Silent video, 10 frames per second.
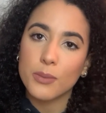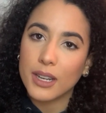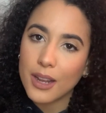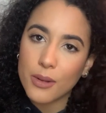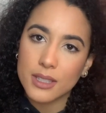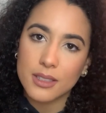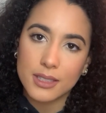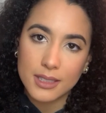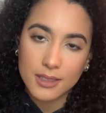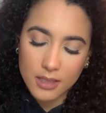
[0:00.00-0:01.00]
Right now it's
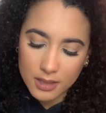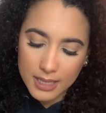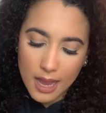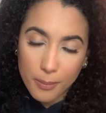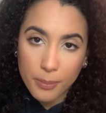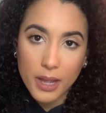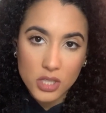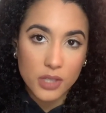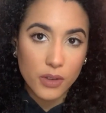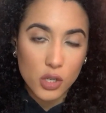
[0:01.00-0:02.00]
damp. I
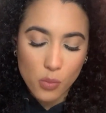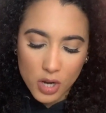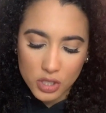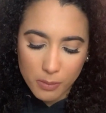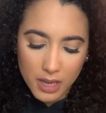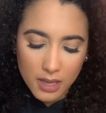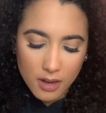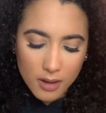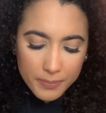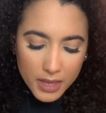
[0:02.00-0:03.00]
just finished washing my
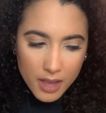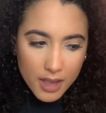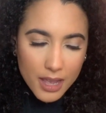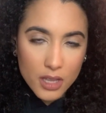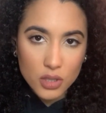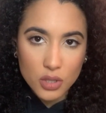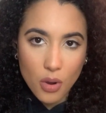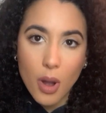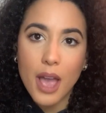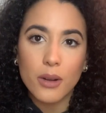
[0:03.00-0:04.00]
hair, and
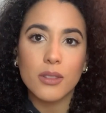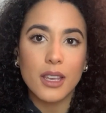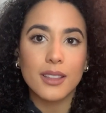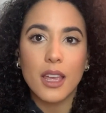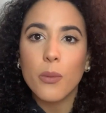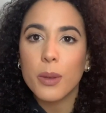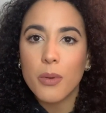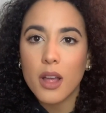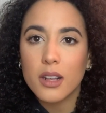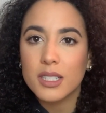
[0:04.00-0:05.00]
so I don't like lightweight
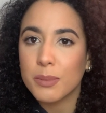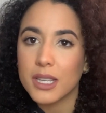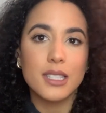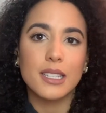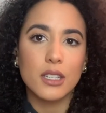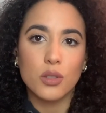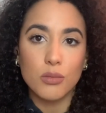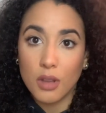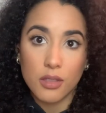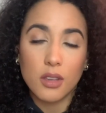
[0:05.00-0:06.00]
products because they do
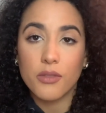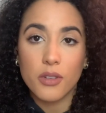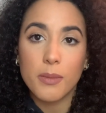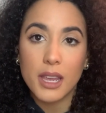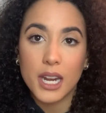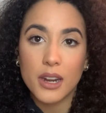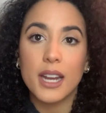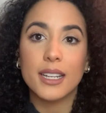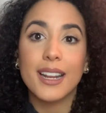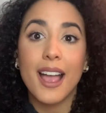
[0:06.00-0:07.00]
nothing for my hair. I
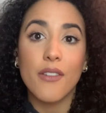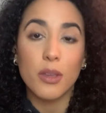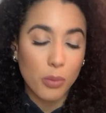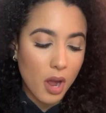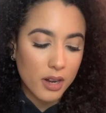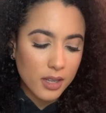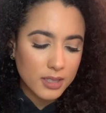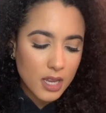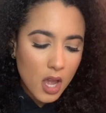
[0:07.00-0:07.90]
need heavy products.